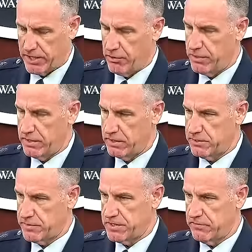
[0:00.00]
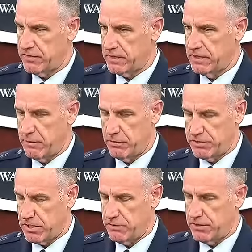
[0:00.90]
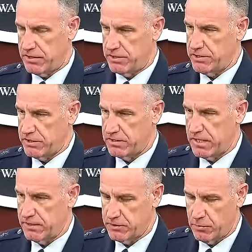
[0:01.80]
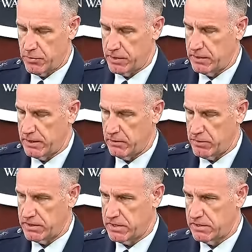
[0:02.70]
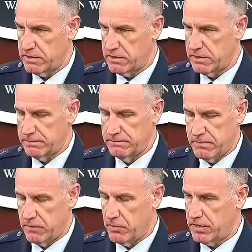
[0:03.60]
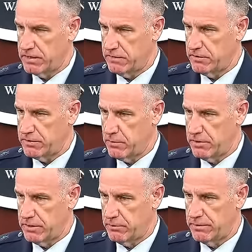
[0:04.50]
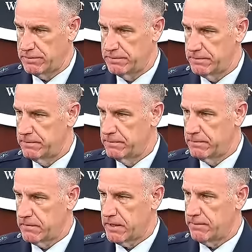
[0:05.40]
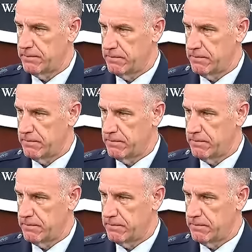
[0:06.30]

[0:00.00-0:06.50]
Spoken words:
to go into specific numbers other than just to say at this point, we assess it's a relatively small number. Okay.